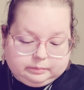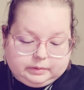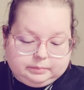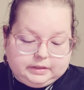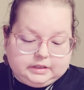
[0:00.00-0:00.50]

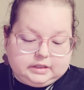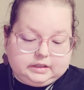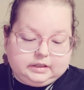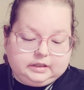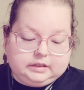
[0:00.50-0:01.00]
But
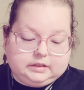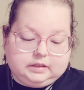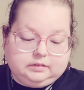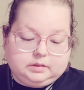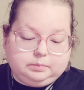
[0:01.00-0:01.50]
basically, because
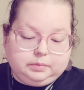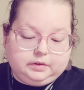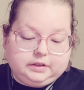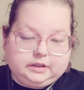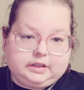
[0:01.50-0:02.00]
I was
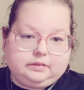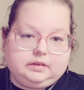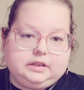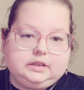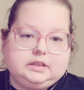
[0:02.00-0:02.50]
bored and I
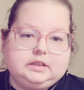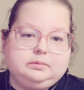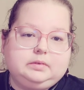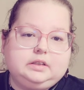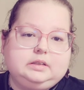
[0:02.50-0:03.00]
wanted
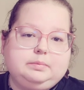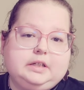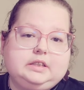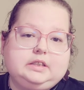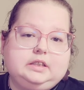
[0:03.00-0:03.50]
something to
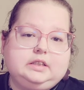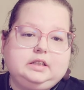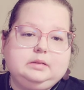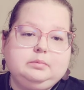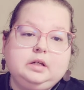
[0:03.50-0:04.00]
pass the
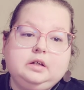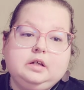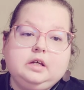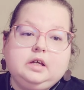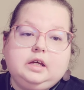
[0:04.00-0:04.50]
time,
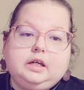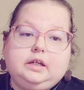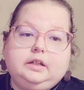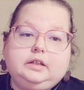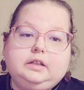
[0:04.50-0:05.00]

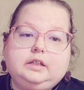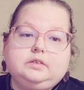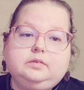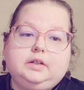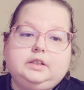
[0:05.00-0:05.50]
and
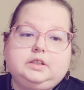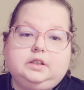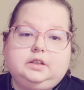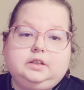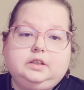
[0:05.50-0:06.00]
that's why I
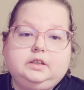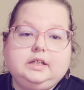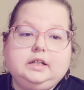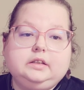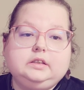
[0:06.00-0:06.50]
started
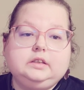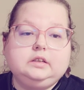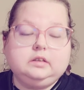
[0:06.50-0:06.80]
that.